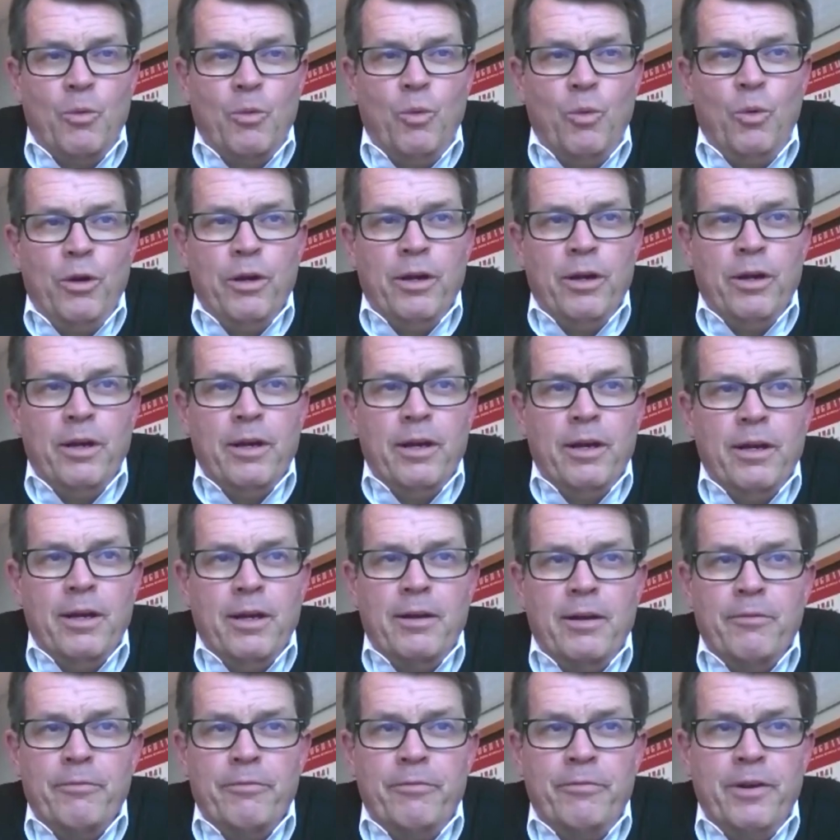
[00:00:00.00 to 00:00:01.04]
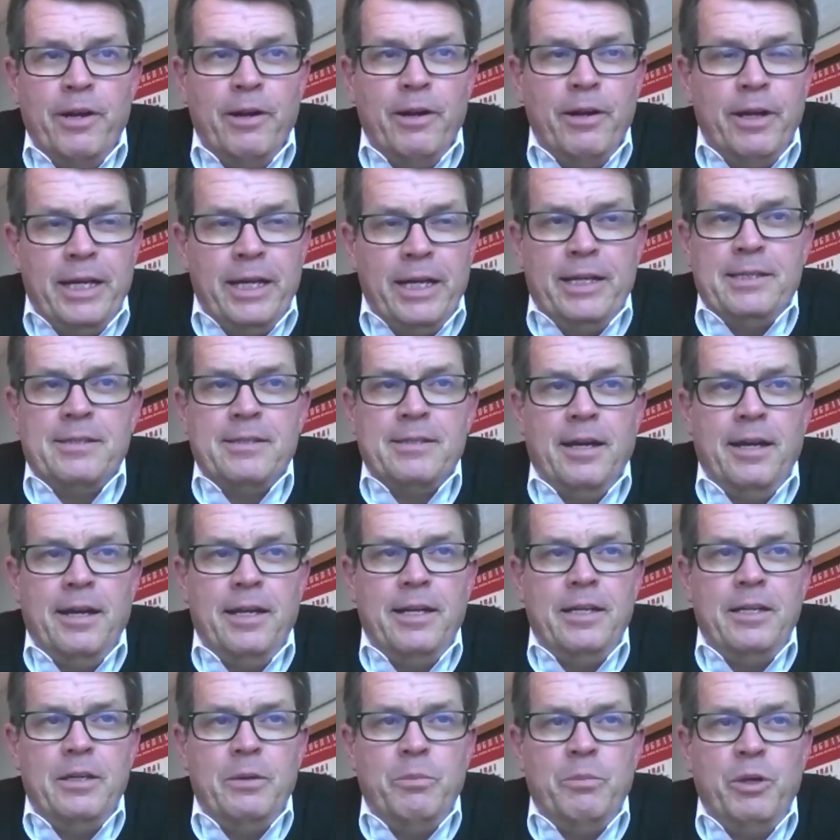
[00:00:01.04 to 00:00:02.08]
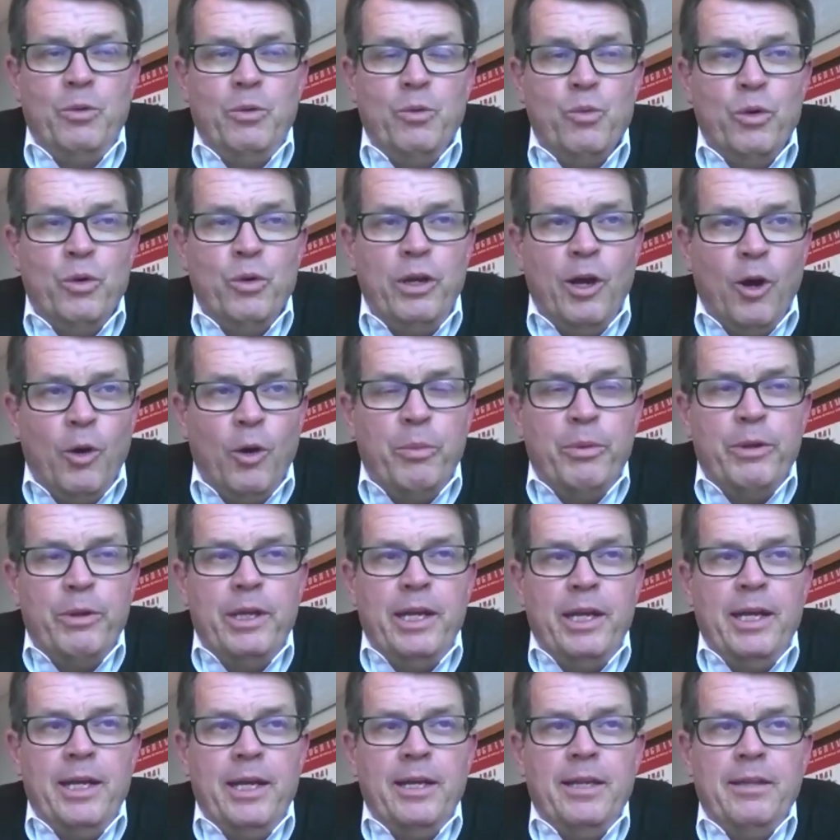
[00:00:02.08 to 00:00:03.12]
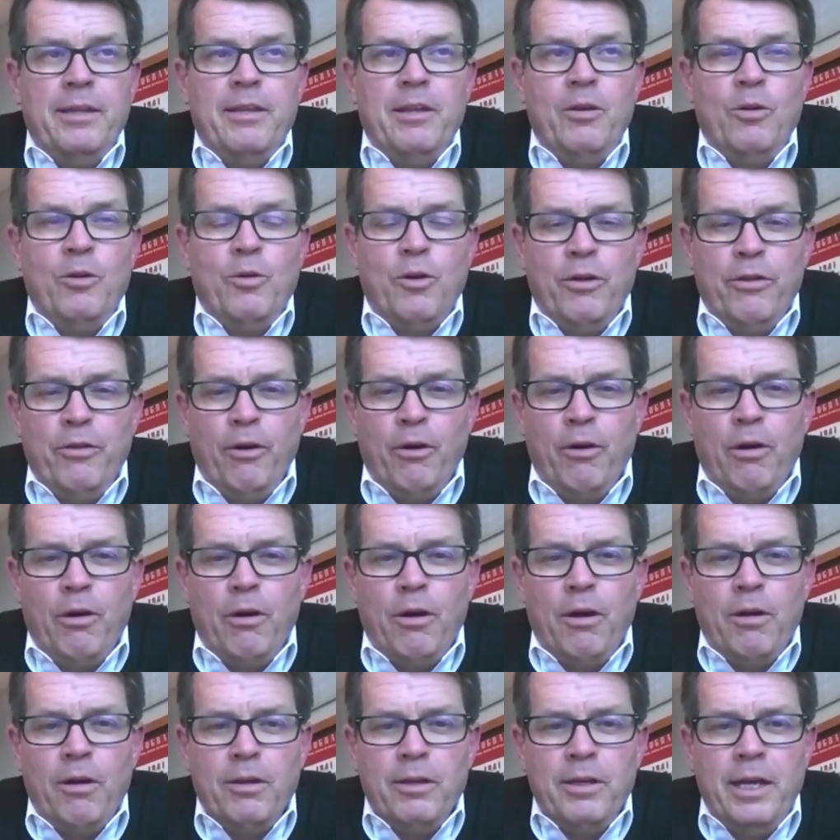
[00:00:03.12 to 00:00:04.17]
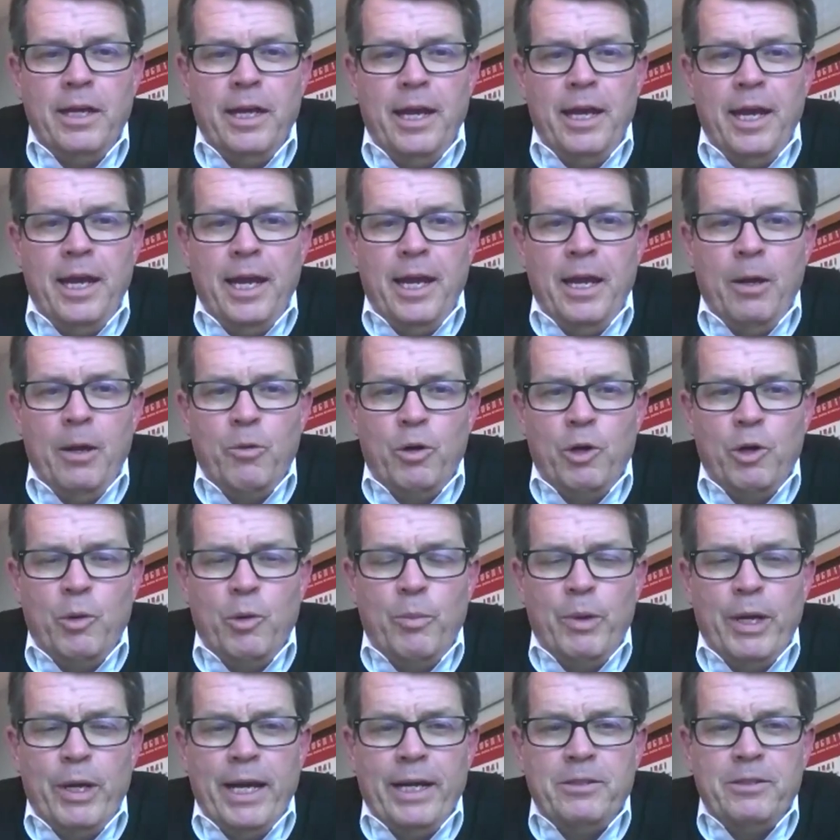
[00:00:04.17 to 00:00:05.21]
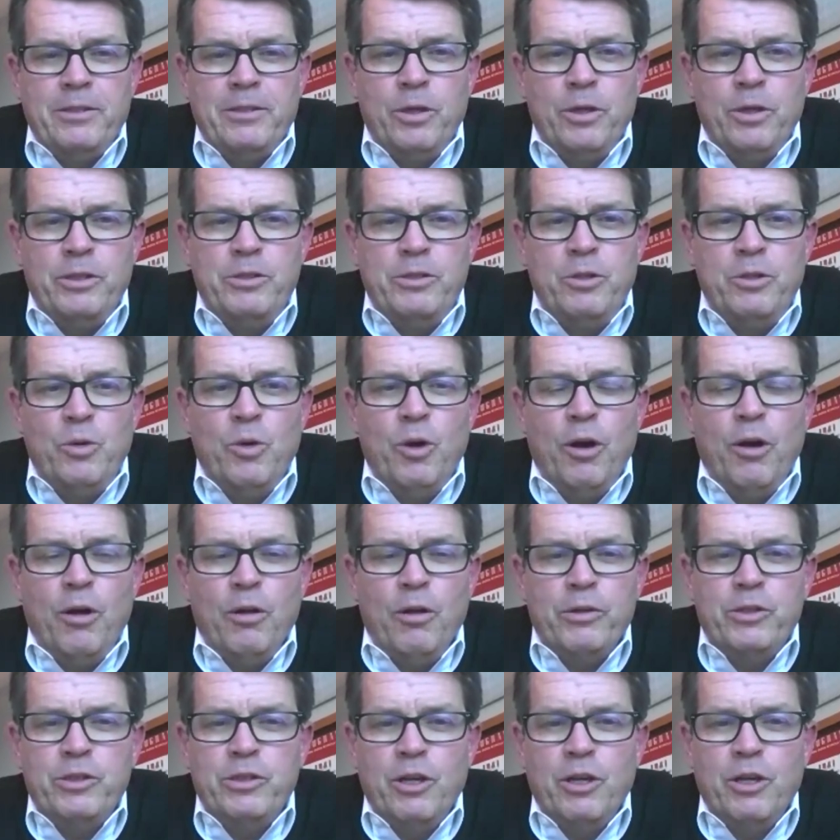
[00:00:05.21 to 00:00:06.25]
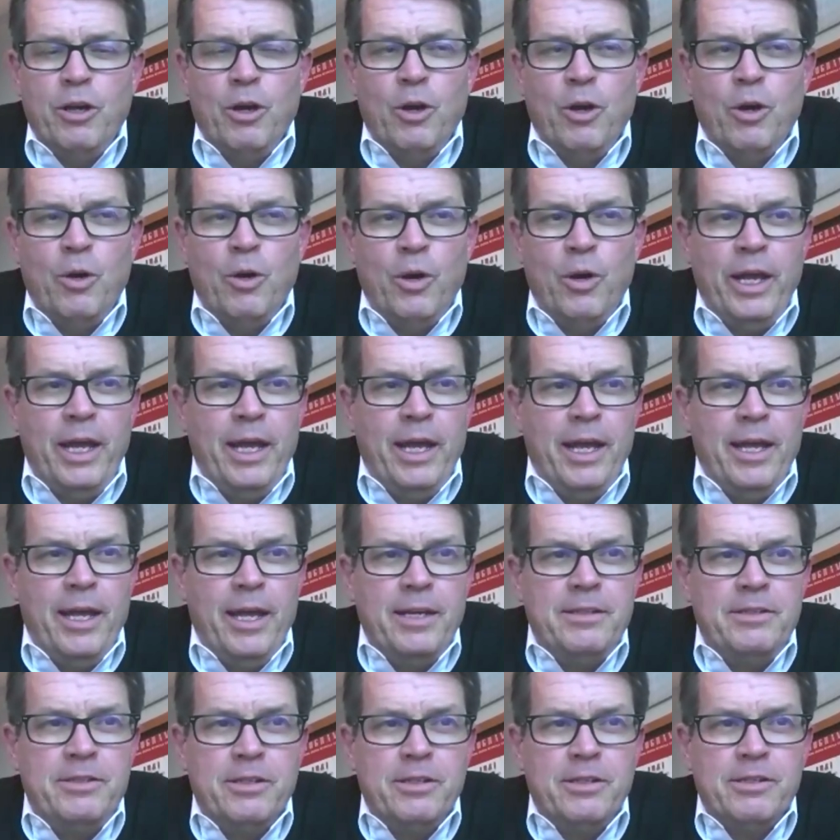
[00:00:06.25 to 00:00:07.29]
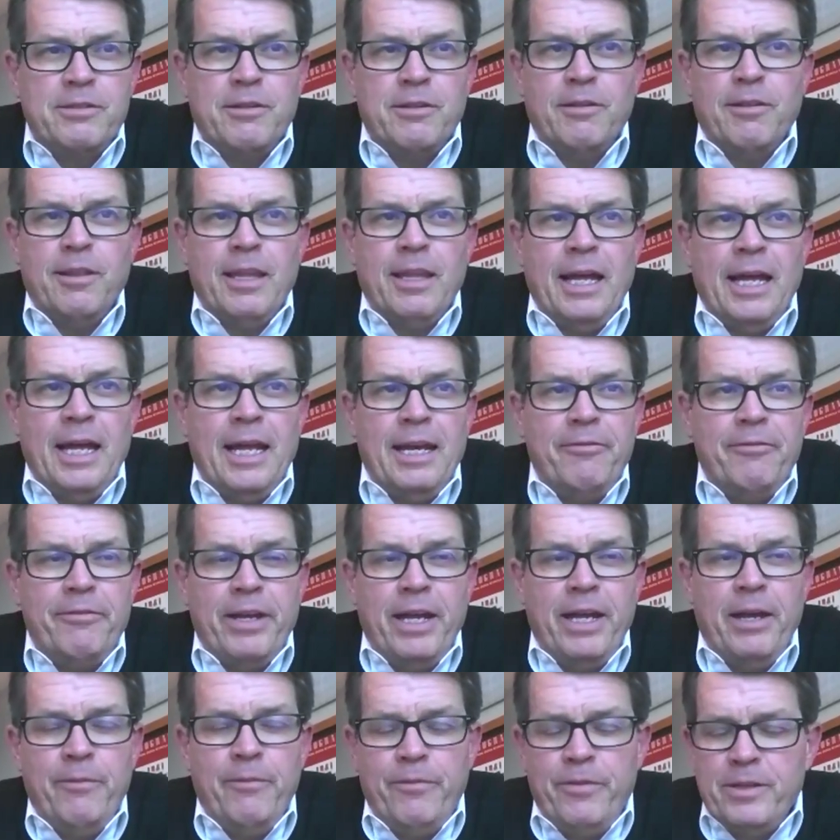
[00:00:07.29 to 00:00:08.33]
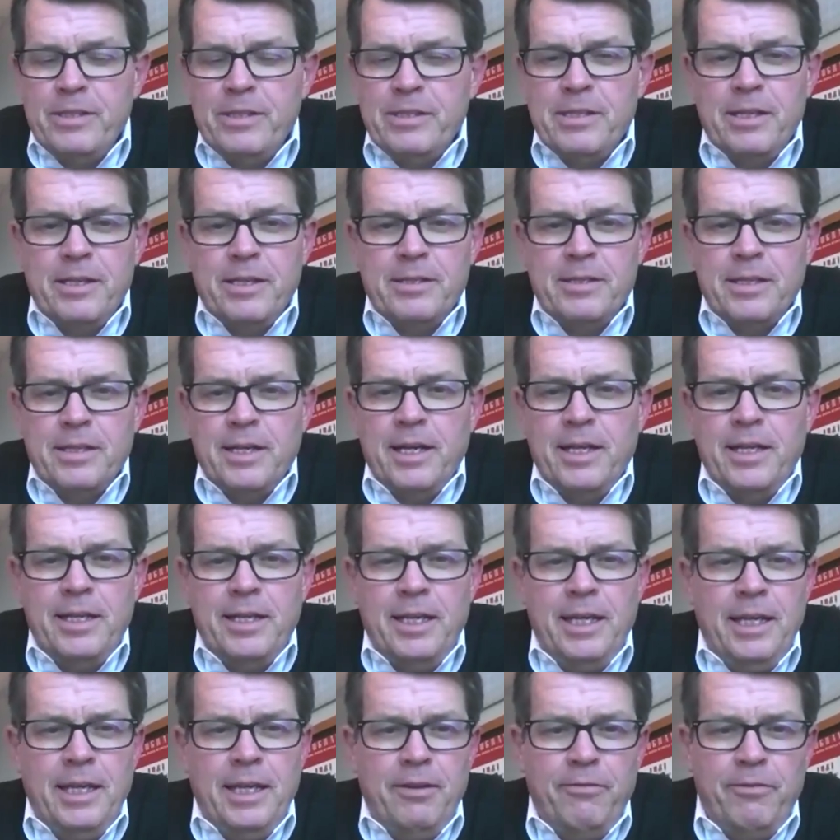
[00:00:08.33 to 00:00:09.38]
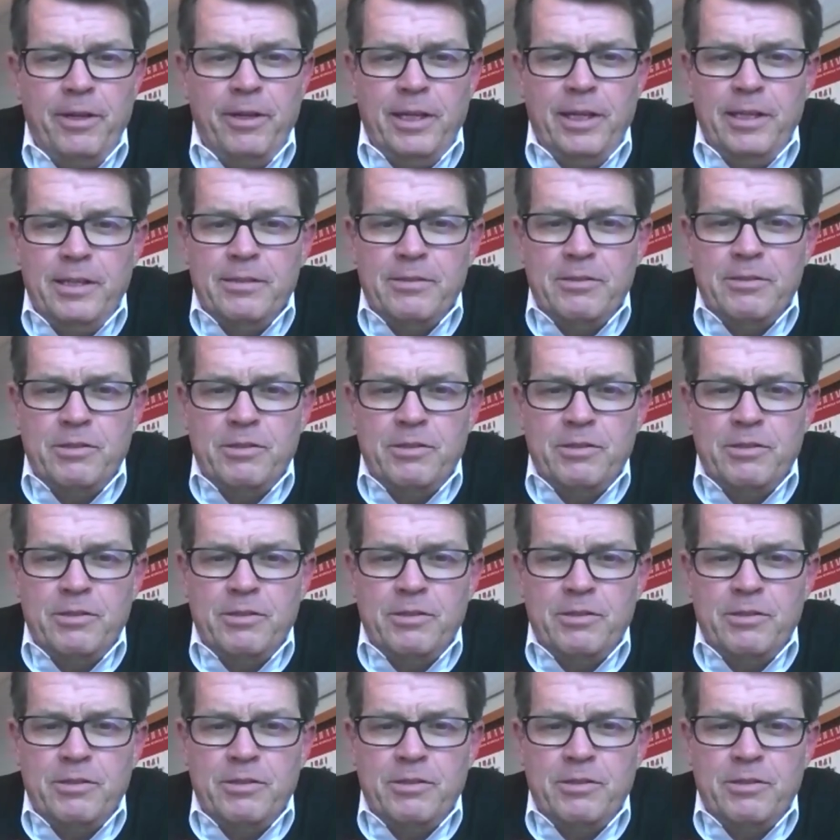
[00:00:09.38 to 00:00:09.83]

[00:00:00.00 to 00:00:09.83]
We're very excited to be reopening the North Hall, and we'll go back to a two-hall show and just a lot of emphasis on E Vs.